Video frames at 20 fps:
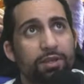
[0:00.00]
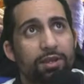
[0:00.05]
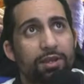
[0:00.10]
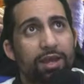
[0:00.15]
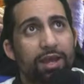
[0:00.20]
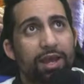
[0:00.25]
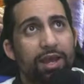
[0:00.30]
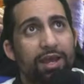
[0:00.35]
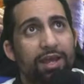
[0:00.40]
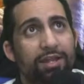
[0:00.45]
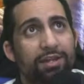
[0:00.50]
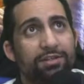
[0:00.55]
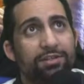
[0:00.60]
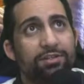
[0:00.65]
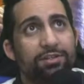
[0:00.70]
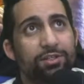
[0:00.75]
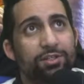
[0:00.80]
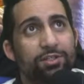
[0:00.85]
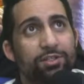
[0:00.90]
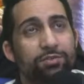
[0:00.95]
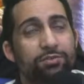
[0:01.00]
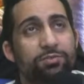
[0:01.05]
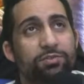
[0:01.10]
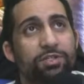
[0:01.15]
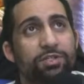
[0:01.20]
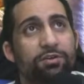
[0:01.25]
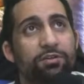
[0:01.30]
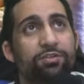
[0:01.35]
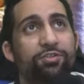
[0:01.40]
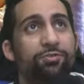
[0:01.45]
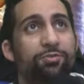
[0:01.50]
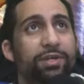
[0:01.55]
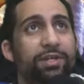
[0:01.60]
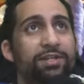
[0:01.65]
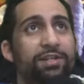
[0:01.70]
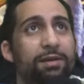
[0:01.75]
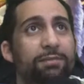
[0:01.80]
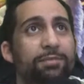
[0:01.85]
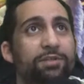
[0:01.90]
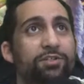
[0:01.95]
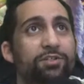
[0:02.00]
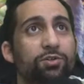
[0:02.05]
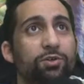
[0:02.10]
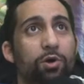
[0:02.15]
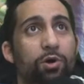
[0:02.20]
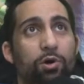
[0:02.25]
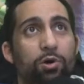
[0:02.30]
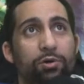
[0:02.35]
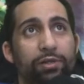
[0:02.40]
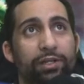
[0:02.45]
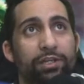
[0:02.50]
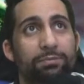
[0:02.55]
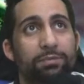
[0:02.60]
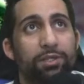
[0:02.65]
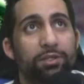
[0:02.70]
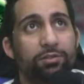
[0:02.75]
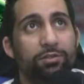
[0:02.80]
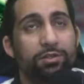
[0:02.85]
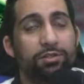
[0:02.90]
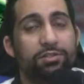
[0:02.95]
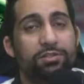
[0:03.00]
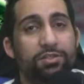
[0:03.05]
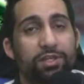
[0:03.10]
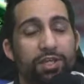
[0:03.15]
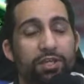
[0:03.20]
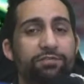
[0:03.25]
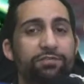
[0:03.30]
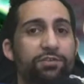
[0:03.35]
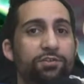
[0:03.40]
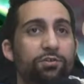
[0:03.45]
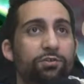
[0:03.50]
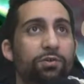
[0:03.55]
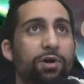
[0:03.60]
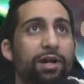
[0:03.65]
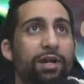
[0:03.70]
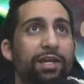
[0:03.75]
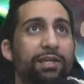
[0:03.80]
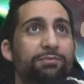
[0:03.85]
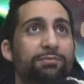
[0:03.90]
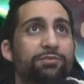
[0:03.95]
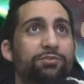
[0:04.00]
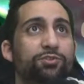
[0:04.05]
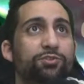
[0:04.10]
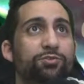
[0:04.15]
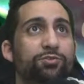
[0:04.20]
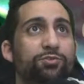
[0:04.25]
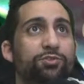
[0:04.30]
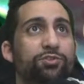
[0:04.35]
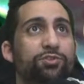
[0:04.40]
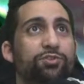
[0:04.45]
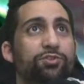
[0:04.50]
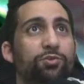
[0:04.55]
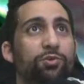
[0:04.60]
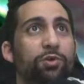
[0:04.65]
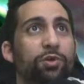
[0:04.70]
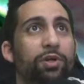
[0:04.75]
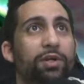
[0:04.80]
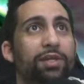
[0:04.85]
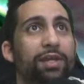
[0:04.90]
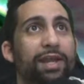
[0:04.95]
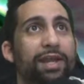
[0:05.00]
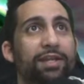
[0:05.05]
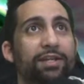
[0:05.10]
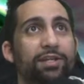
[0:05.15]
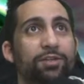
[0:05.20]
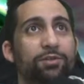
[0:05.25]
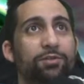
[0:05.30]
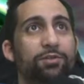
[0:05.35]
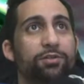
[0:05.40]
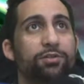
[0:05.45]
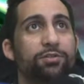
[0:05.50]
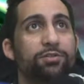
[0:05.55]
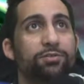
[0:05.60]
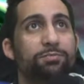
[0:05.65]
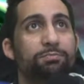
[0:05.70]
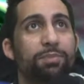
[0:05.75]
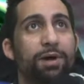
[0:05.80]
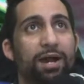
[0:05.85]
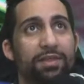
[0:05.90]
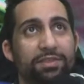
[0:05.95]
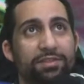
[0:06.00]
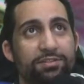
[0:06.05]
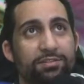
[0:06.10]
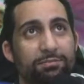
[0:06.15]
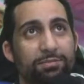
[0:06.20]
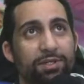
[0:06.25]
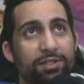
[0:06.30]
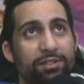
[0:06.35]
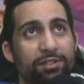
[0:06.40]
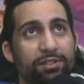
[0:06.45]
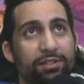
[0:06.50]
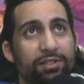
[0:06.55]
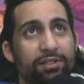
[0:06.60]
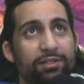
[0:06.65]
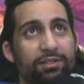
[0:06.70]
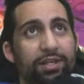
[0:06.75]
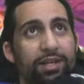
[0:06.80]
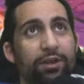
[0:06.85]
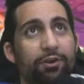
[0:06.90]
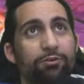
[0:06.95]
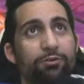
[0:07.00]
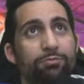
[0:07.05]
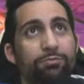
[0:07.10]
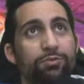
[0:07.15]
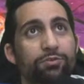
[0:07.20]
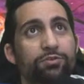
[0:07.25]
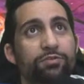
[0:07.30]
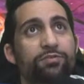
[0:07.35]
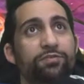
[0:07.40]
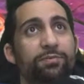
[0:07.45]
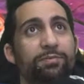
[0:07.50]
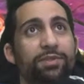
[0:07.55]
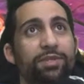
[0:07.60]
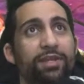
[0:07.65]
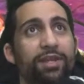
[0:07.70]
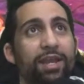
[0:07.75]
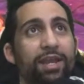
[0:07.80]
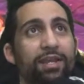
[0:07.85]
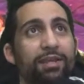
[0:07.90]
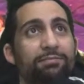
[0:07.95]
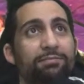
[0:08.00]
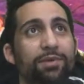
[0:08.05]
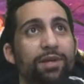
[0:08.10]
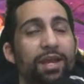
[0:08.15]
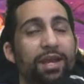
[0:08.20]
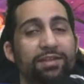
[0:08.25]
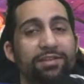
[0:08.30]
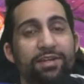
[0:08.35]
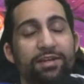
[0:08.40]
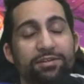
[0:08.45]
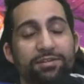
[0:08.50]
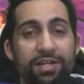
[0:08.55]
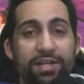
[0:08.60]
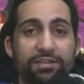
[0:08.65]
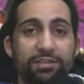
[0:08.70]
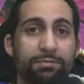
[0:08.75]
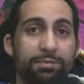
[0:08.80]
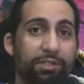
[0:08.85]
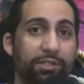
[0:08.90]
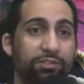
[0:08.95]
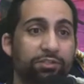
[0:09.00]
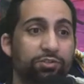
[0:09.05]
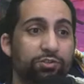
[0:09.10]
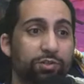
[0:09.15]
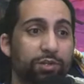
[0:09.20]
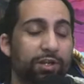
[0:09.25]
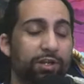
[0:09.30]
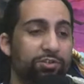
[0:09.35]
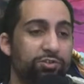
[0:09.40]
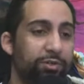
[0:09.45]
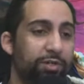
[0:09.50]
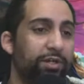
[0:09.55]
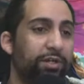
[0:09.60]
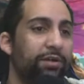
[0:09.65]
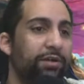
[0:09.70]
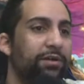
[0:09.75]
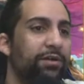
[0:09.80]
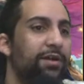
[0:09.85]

and you deal 3 damage to all enemy units. If you are able to destroy any units by this ability, they are removed from the game, and their death abilities do not trigger.